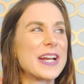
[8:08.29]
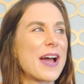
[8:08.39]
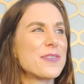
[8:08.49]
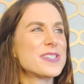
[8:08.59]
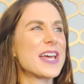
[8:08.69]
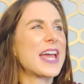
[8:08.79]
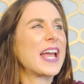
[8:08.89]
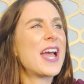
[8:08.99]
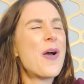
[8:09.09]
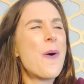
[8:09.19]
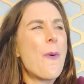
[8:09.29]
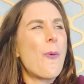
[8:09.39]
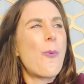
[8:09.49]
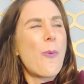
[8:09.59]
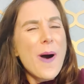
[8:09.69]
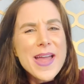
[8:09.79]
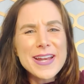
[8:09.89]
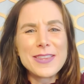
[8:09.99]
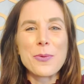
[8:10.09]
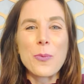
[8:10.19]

And I was like, what in the